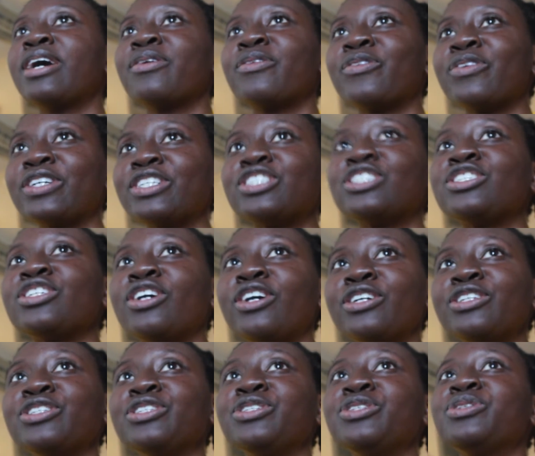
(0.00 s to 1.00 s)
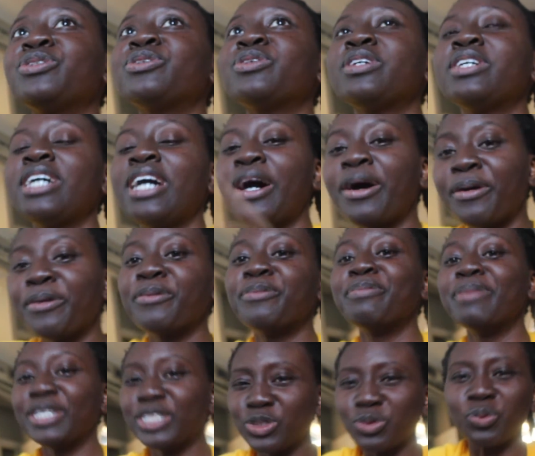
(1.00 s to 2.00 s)
I wish y'all knew how
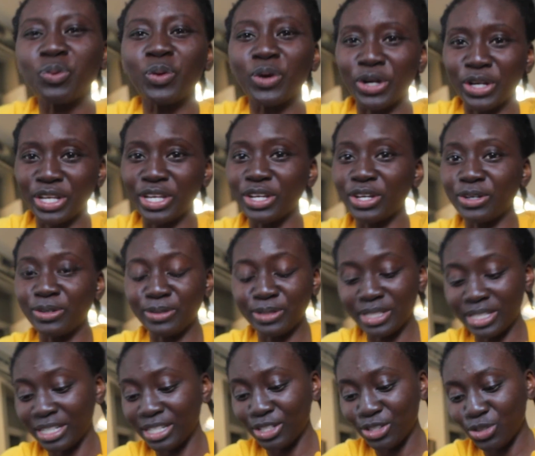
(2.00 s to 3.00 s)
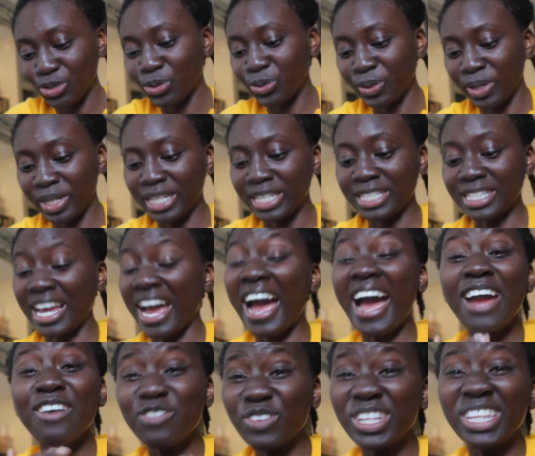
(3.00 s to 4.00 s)
much work it goes into it.
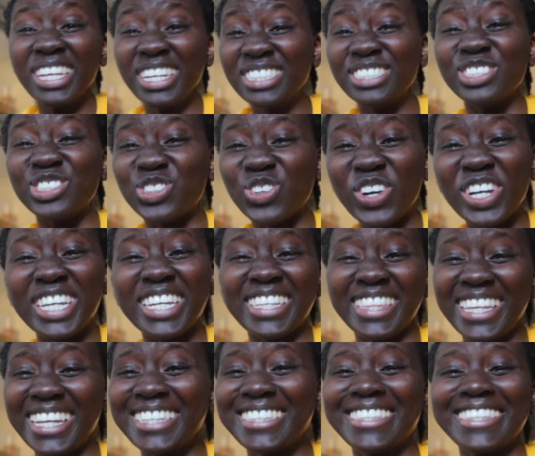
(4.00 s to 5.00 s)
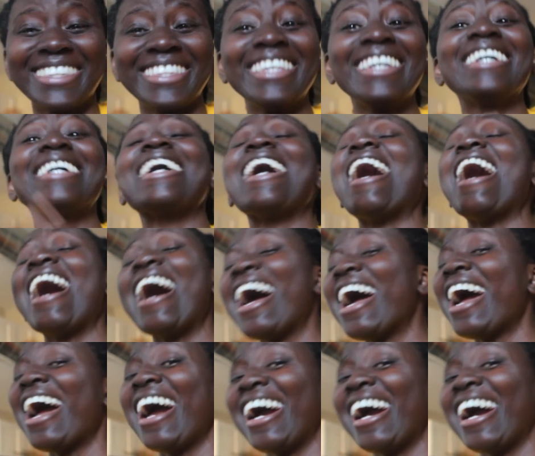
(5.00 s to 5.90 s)
I really enjoy it. That's the thing. I